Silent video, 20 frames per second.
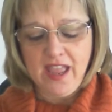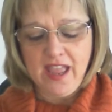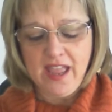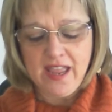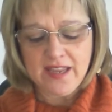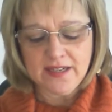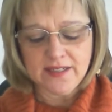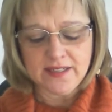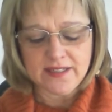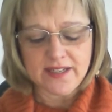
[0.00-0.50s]

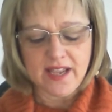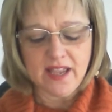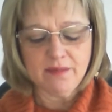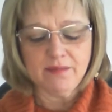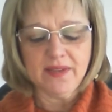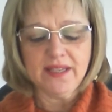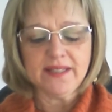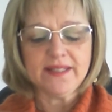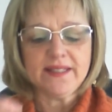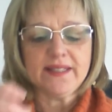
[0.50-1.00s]
And
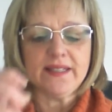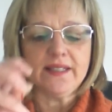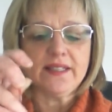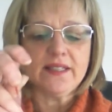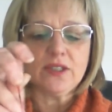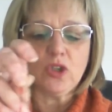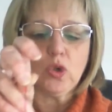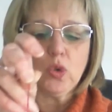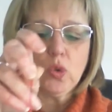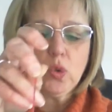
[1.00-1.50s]
um, it's
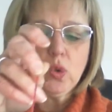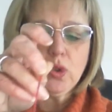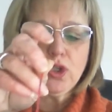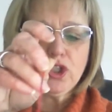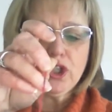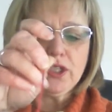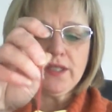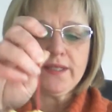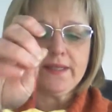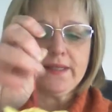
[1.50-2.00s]
this
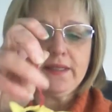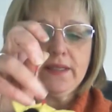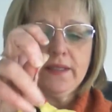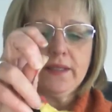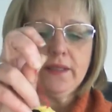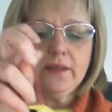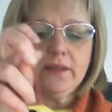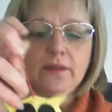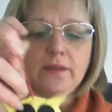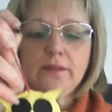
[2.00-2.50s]
gorgeous
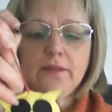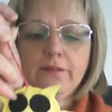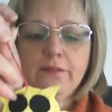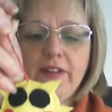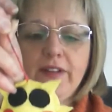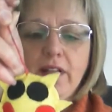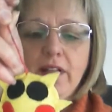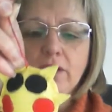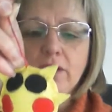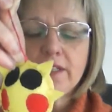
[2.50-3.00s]
little
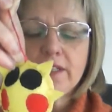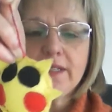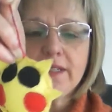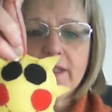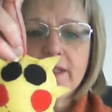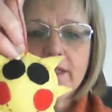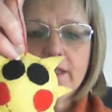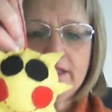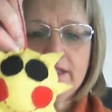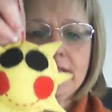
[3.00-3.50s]
felt
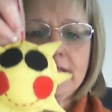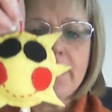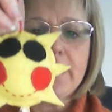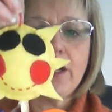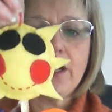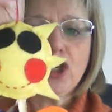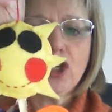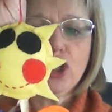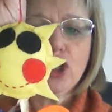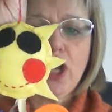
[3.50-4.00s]

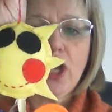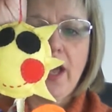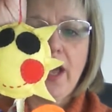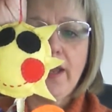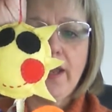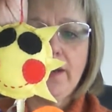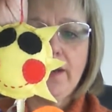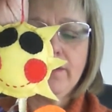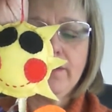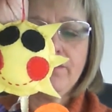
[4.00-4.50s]

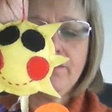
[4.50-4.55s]
sunshine.